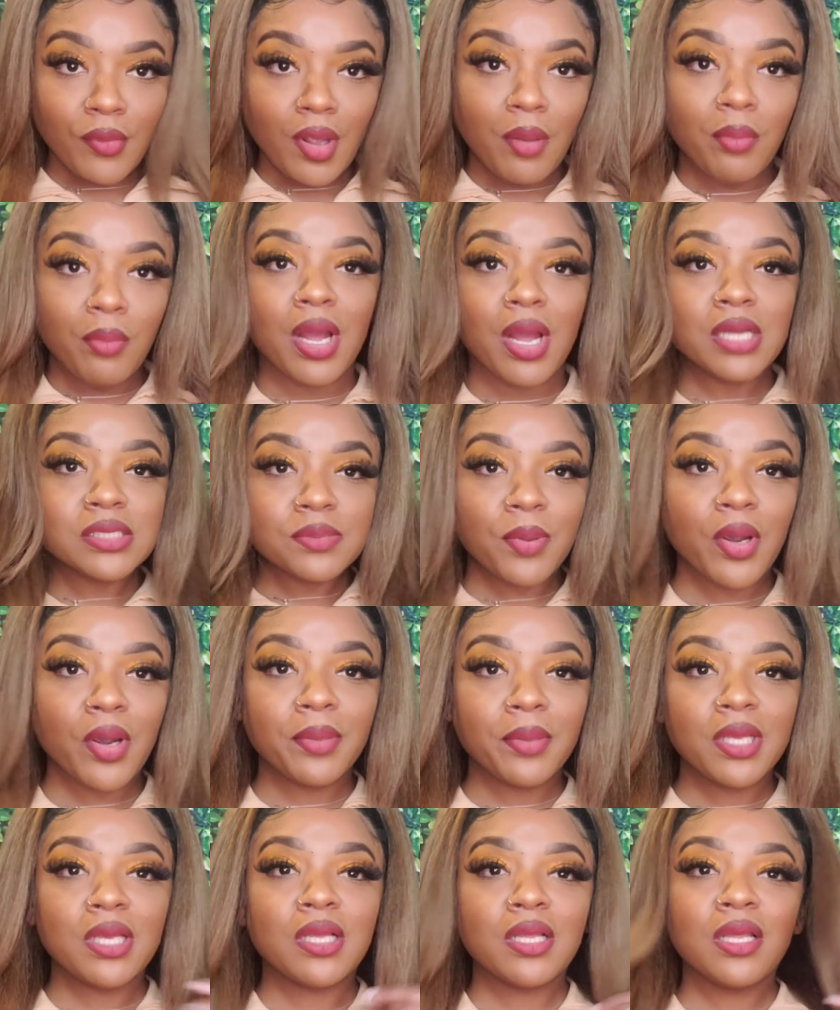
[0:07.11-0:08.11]
Bronze
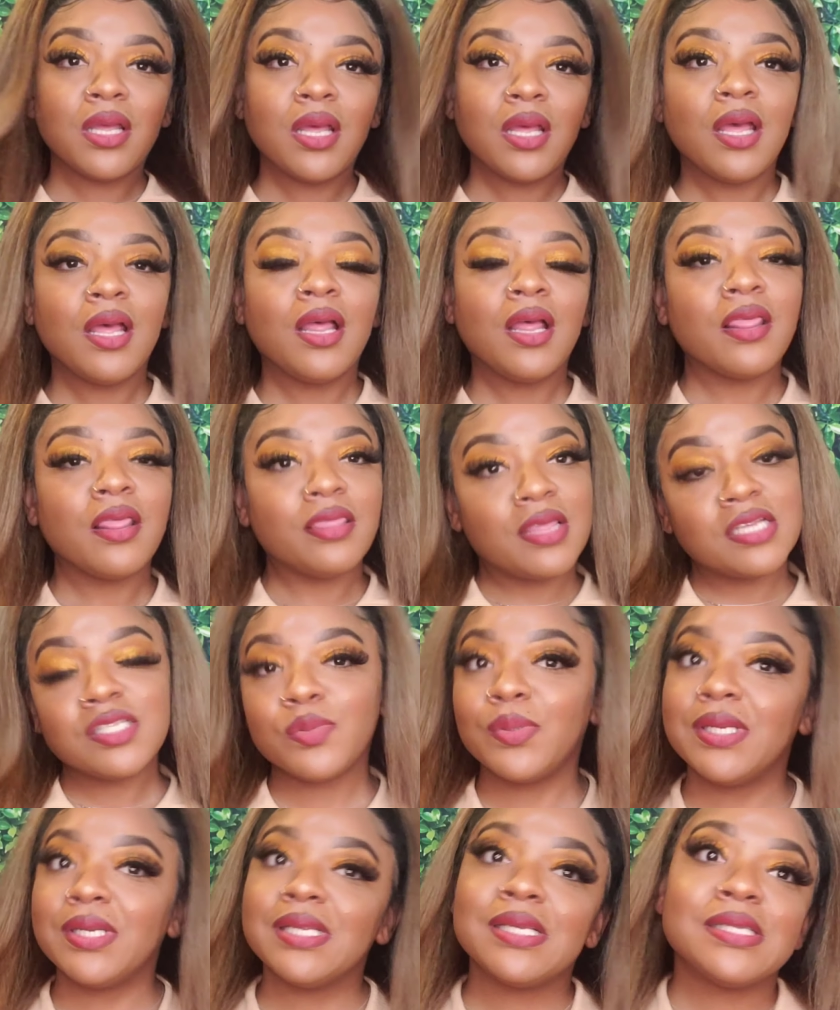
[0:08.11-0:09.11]
Barbie. That's
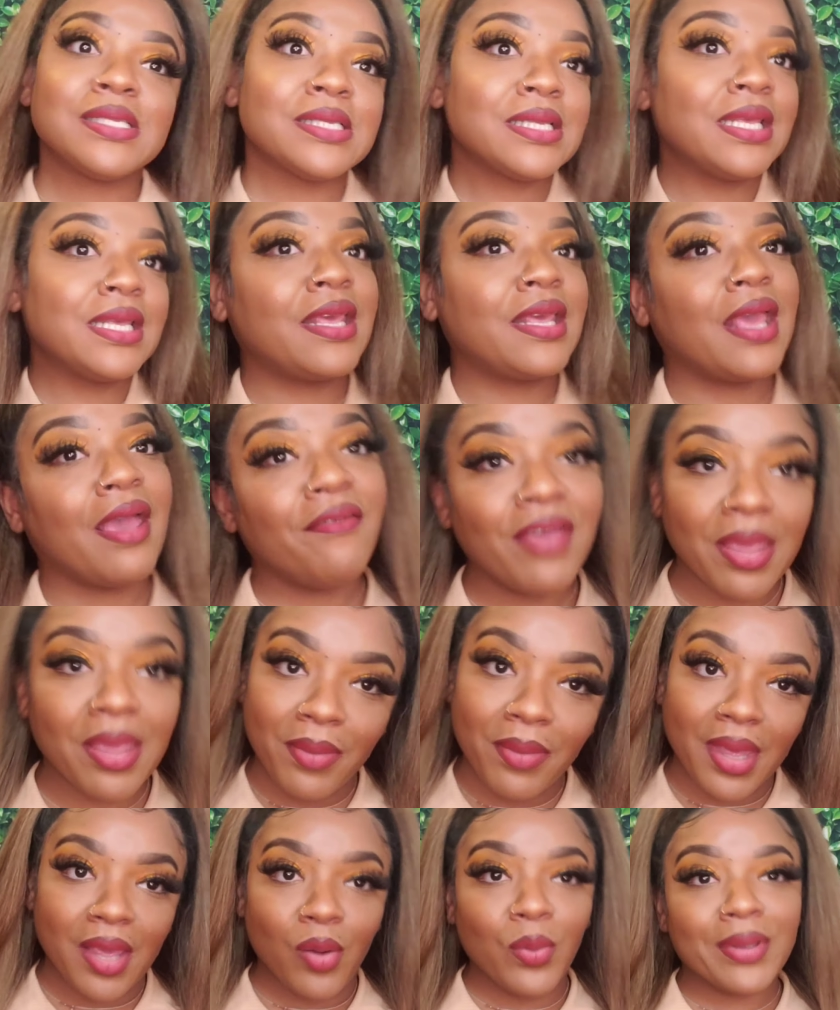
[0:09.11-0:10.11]
what it's giving
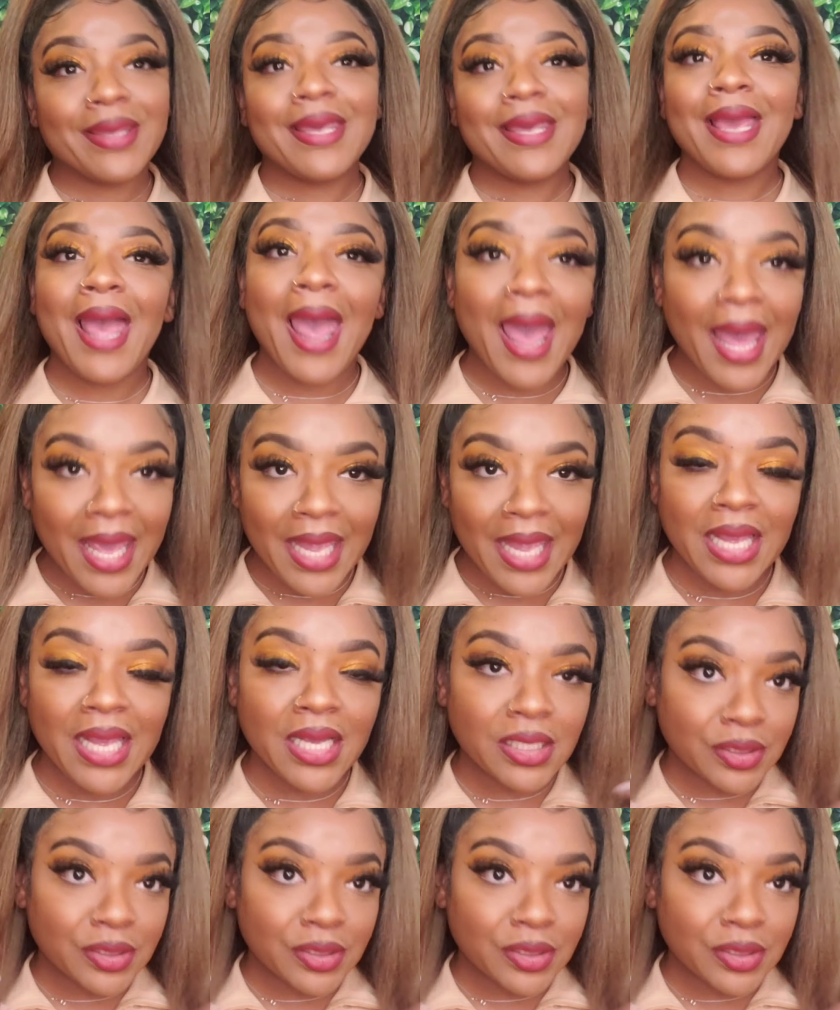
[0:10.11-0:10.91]
me, okay?